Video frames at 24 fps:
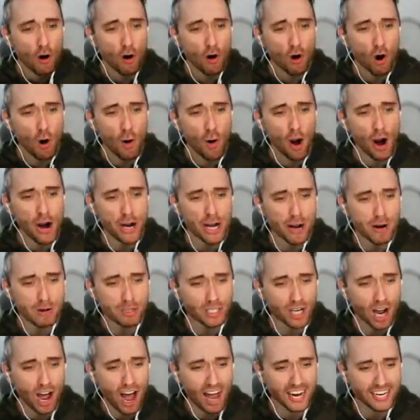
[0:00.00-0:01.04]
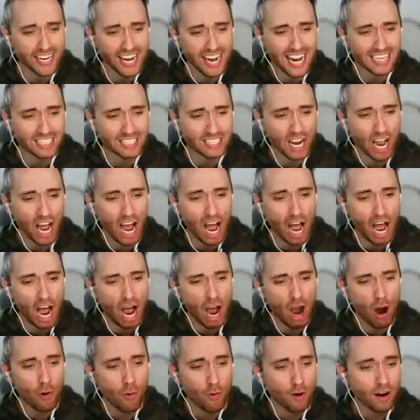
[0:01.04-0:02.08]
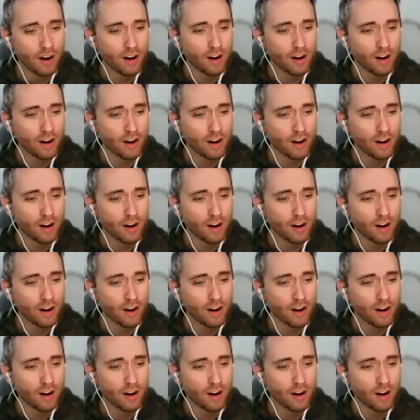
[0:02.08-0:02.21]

Who are you talking to?